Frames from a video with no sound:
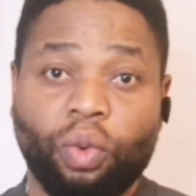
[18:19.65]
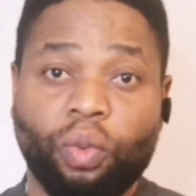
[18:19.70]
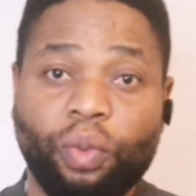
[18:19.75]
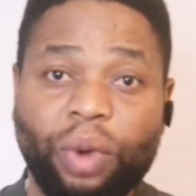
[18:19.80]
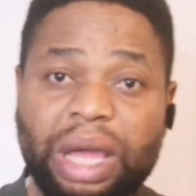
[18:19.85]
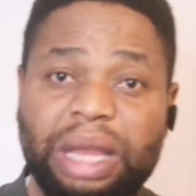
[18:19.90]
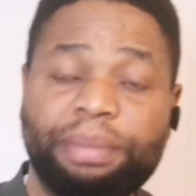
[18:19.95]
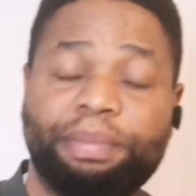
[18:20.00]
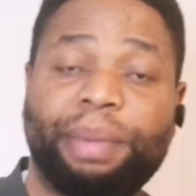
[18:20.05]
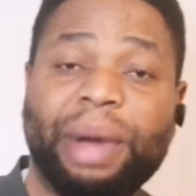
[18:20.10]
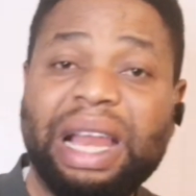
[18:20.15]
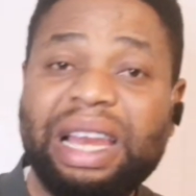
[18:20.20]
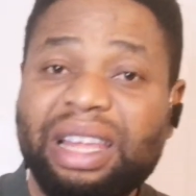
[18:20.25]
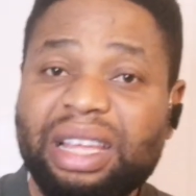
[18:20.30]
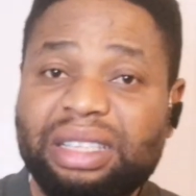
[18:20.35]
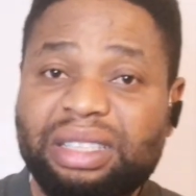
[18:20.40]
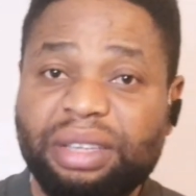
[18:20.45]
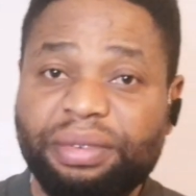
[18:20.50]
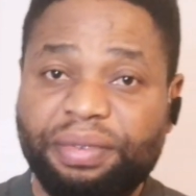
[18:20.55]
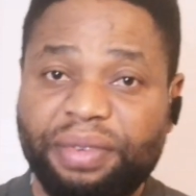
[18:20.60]
When
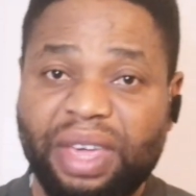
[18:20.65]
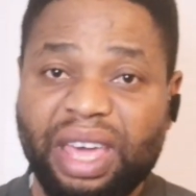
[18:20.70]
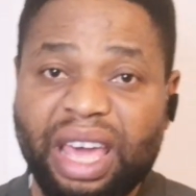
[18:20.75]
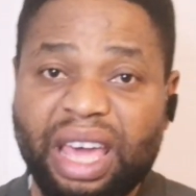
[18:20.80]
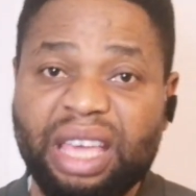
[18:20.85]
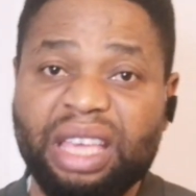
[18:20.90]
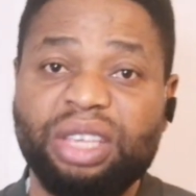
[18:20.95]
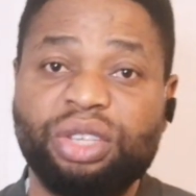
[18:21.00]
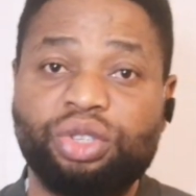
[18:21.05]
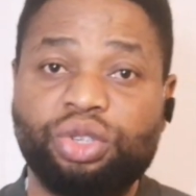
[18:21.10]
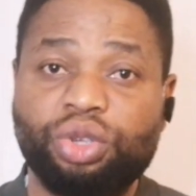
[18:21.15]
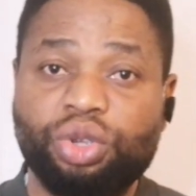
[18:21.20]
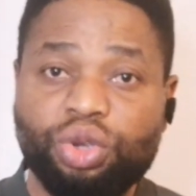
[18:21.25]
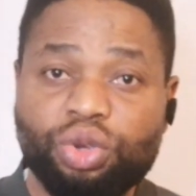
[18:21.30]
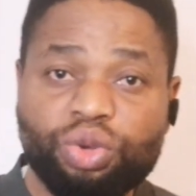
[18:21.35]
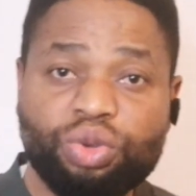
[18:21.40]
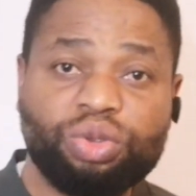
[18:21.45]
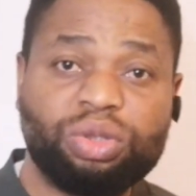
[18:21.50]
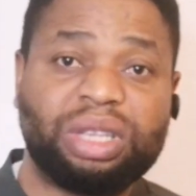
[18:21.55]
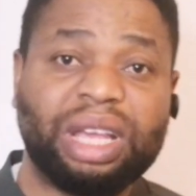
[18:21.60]
palliative care is
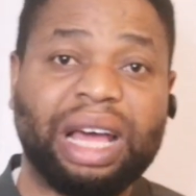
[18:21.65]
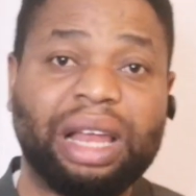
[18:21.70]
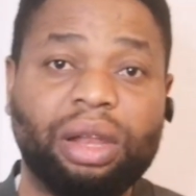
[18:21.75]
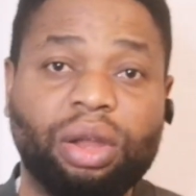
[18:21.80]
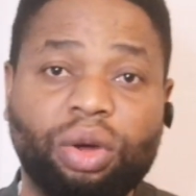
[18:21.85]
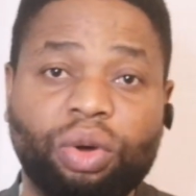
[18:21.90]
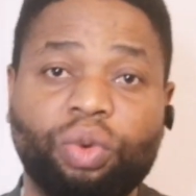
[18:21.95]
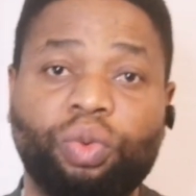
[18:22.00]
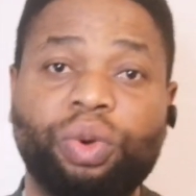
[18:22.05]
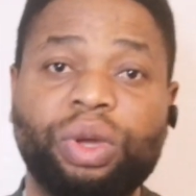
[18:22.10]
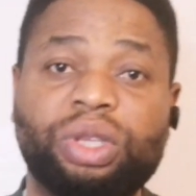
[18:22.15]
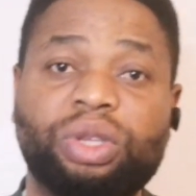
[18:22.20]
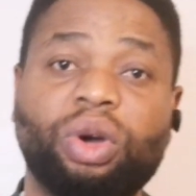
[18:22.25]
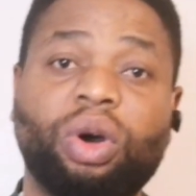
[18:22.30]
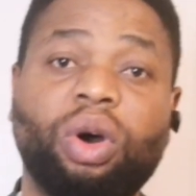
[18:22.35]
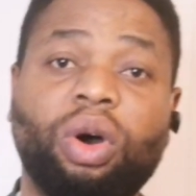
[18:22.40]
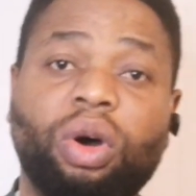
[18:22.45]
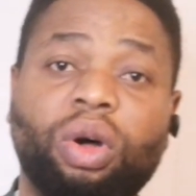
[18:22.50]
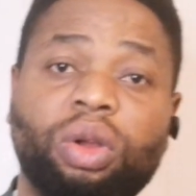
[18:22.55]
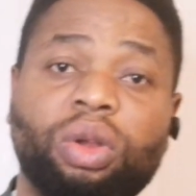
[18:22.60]
used along with
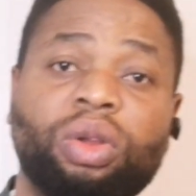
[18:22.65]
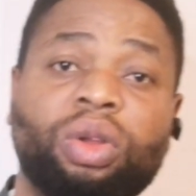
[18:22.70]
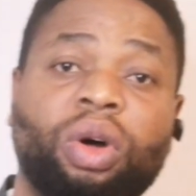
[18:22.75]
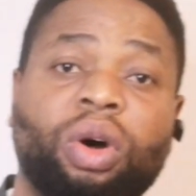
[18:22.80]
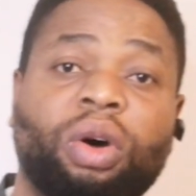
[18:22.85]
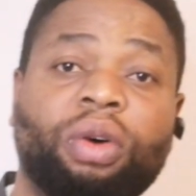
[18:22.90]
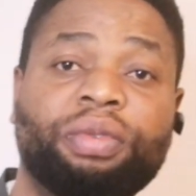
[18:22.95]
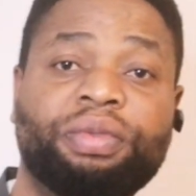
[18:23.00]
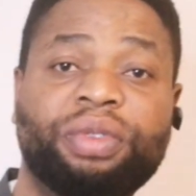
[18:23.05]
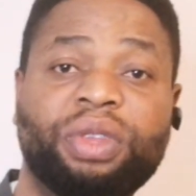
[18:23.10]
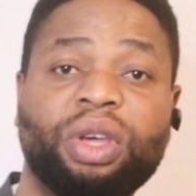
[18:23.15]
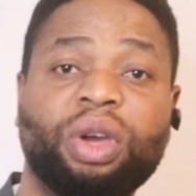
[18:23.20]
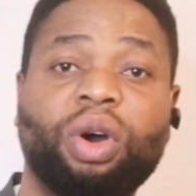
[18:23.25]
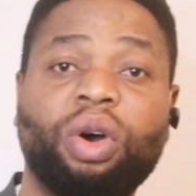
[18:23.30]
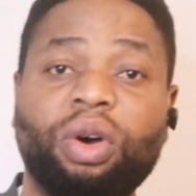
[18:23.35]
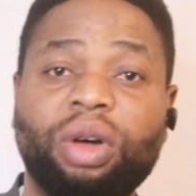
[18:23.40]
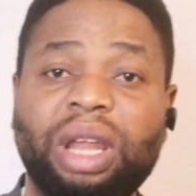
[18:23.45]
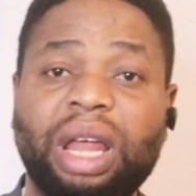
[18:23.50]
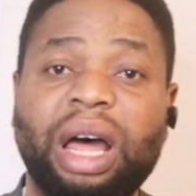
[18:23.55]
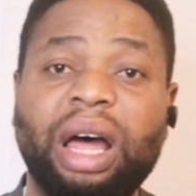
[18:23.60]
all of the
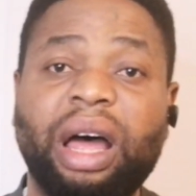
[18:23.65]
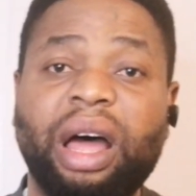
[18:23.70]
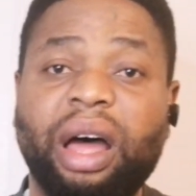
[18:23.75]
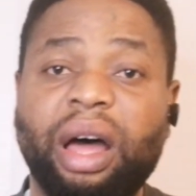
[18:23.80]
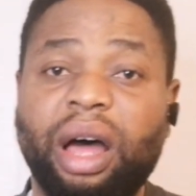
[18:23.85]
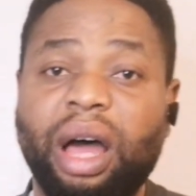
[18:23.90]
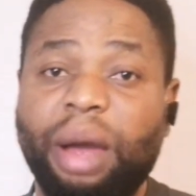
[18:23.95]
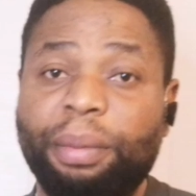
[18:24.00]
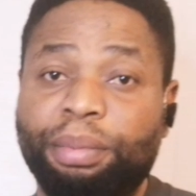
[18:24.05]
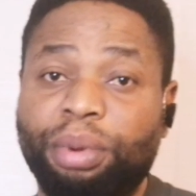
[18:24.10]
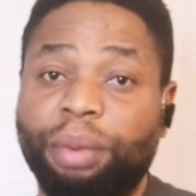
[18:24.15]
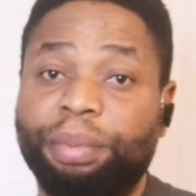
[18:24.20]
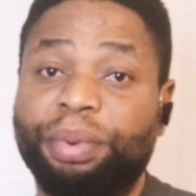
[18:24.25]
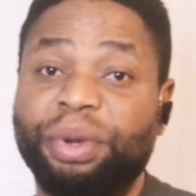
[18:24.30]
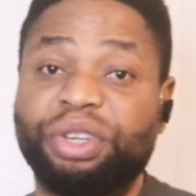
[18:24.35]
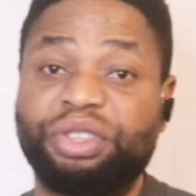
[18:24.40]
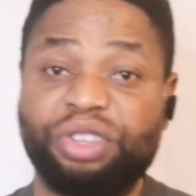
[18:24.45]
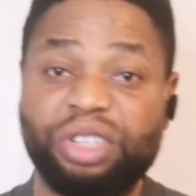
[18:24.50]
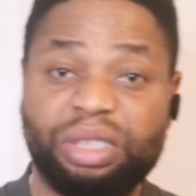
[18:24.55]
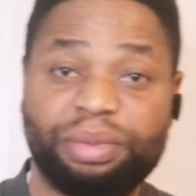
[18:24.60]
other
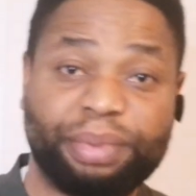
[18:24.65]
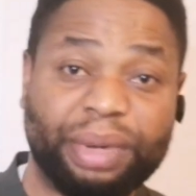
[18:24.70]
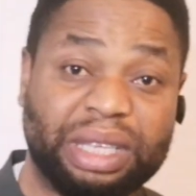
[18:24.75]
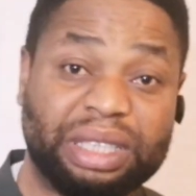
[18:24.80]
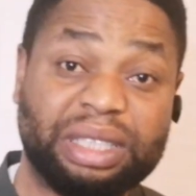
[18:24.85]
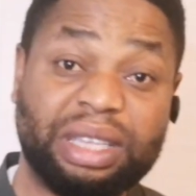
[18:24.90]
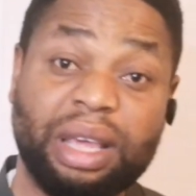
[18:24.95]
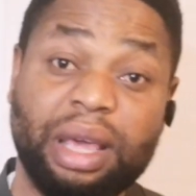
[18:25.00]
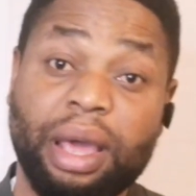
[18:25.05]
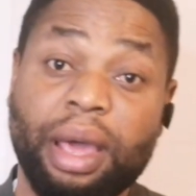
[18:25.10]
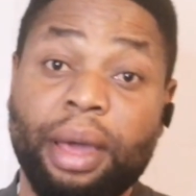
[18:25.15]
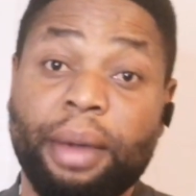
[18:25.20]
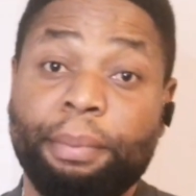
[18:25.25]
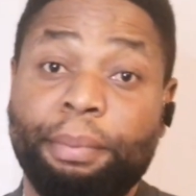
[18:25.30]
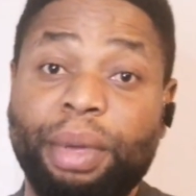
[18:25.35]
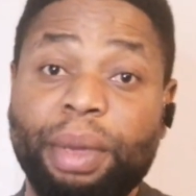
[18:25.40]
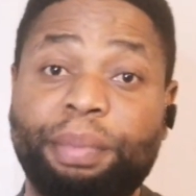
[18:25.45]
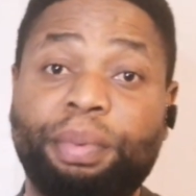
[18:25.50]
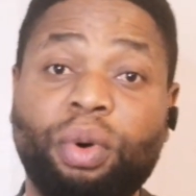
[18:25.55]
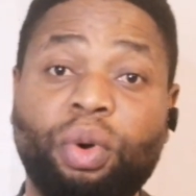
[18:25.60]
appropriate treatments,
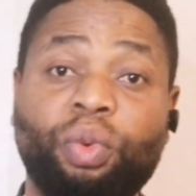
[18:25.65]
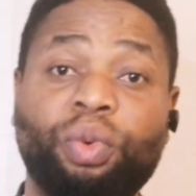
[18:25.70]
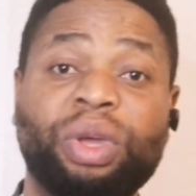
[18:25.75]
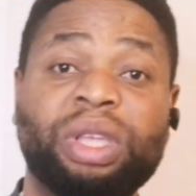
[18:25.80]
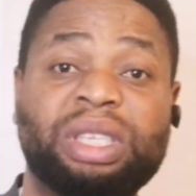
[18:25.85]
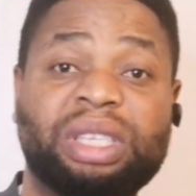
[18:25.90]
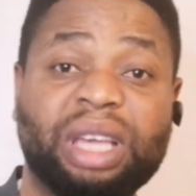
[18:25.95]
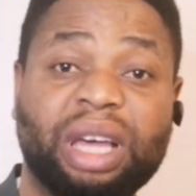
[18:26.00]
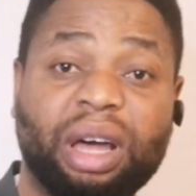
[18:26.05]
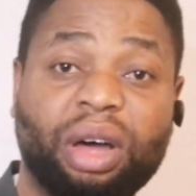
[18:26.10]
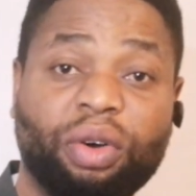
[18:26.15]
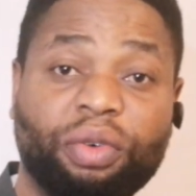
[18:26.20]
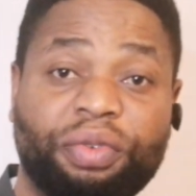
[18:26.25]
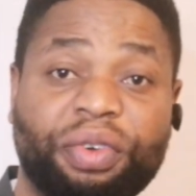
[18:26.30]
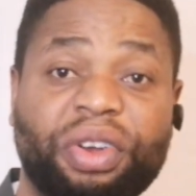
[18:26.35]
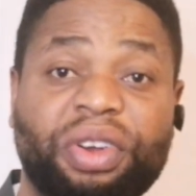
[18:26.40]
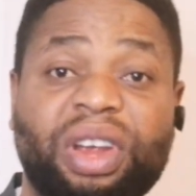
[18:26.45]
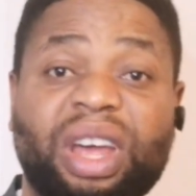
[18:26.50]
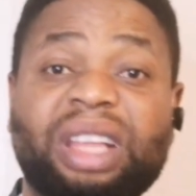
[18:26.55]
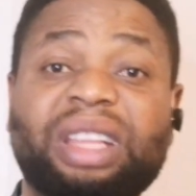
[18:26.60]
people with
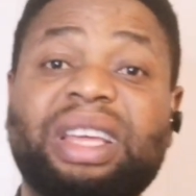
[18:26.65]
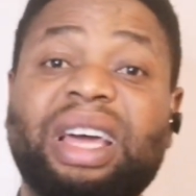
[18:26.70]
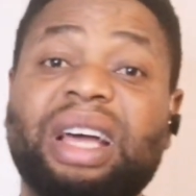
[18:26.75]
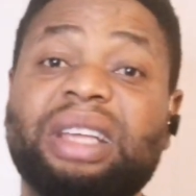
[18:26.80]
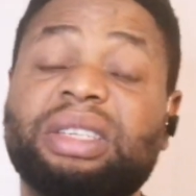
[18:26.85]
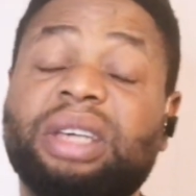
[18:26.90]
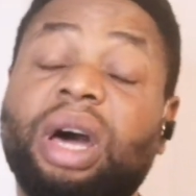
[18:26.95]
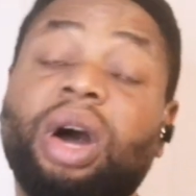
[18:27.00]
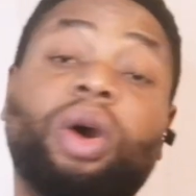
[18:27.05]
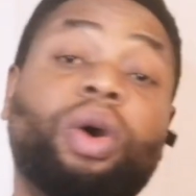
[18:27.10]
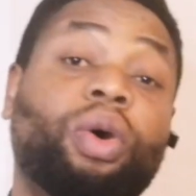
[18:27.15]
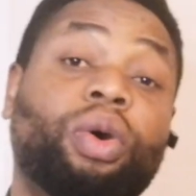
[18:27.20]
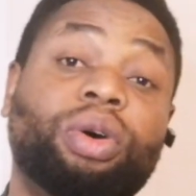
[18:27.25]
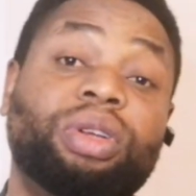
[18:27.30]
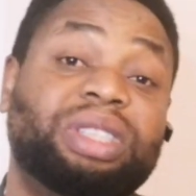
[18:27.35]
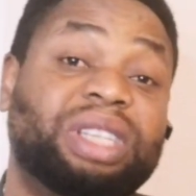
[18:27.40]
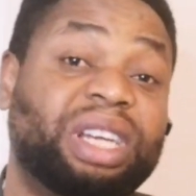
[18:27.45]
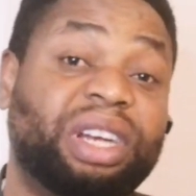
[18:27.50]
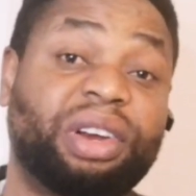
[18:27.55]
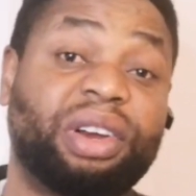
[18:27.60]
ovarian cancer
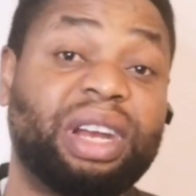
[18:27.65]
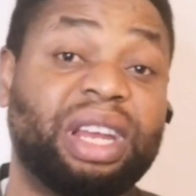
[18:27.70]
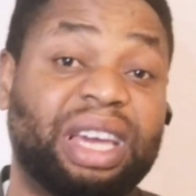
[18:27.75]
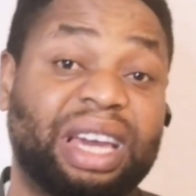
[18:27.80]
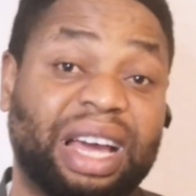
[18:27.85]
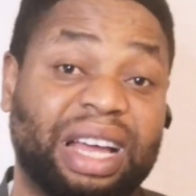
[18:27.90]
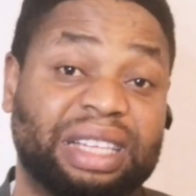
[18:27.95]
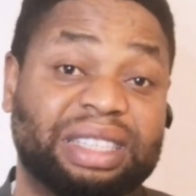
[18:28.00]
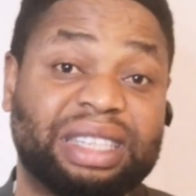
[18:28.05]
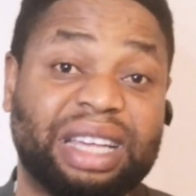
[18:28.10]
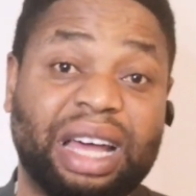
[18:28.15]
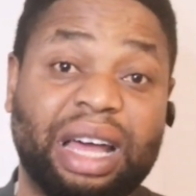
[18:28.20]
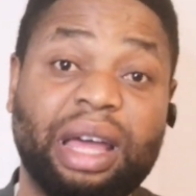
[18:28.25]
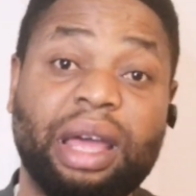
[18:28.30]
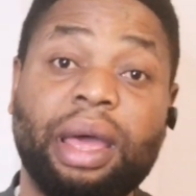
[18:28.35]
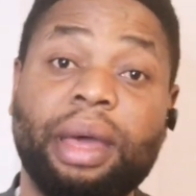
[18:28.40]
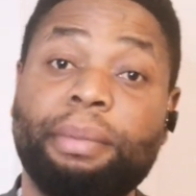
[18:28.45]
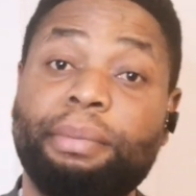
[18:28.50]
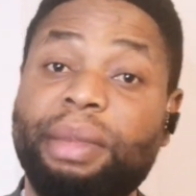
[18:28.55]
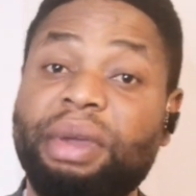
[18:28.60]
or generally cancer
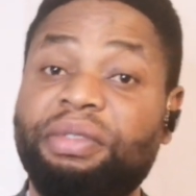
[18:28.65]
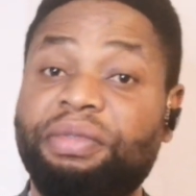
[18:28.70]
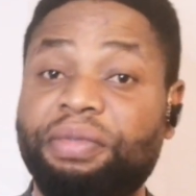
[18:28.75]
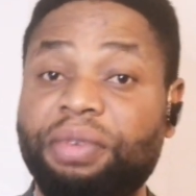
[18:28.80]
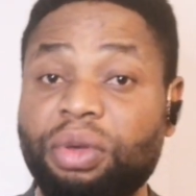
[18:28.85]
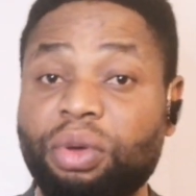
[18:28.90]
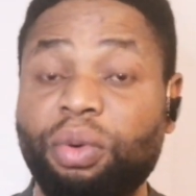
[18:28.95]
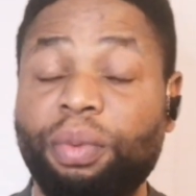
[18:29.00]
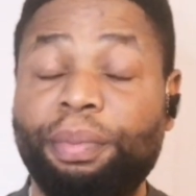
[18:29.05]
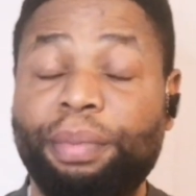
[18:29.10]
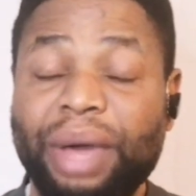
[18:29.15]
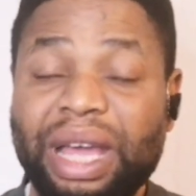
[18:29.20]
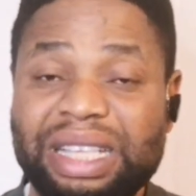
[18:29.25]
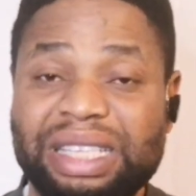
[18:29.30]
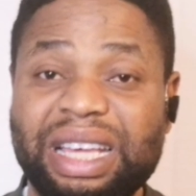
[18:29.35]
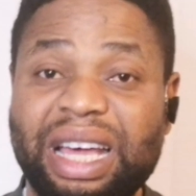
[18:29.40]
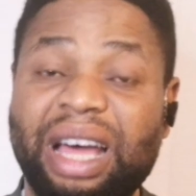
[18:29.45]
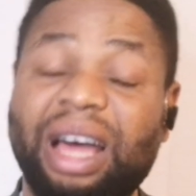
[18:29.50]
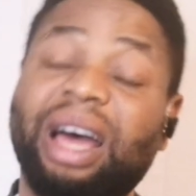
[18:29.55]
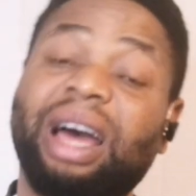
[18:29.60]
may feel
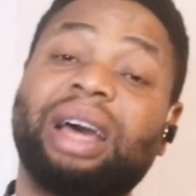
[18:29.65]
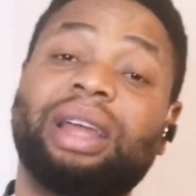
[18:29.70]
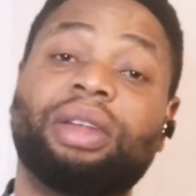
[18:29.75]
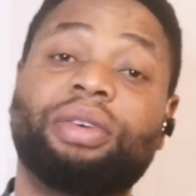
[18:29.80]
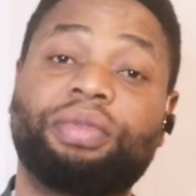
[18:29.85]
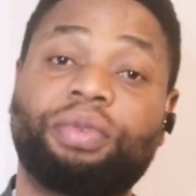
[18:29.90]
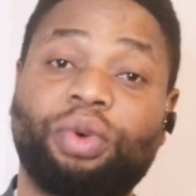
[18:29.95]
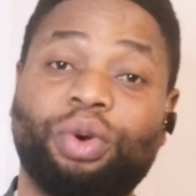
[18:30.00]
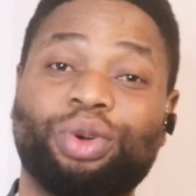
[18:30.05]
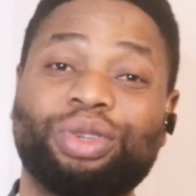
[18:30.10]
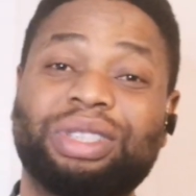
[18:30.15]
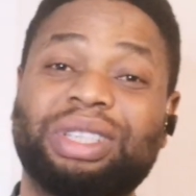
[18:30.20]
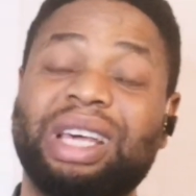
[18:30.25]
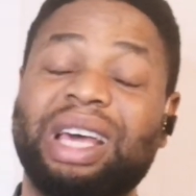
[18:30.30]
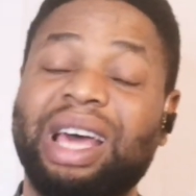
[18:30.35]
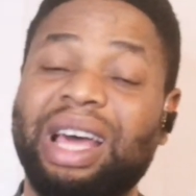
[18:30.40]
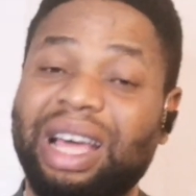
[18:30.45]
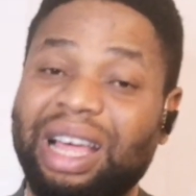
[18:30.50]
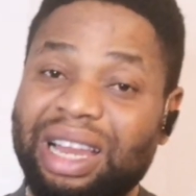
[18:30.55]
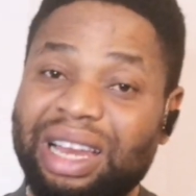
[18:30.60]
better and of course
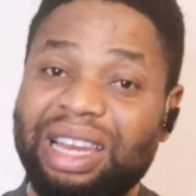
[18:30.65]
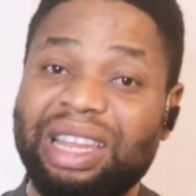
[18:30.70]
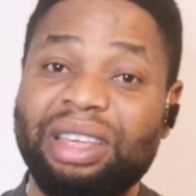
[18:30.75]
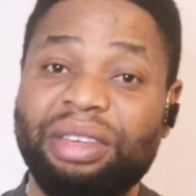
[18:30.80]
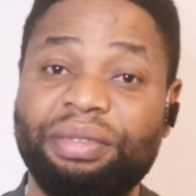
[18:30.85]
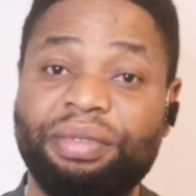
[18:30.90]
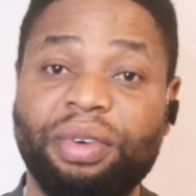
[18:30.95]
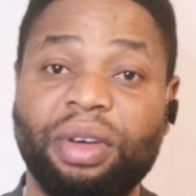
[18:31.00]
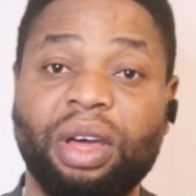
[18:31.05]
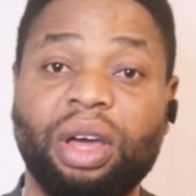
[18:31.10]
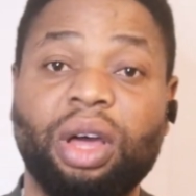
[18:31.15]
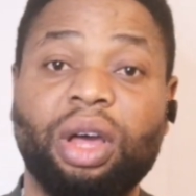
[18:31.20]
live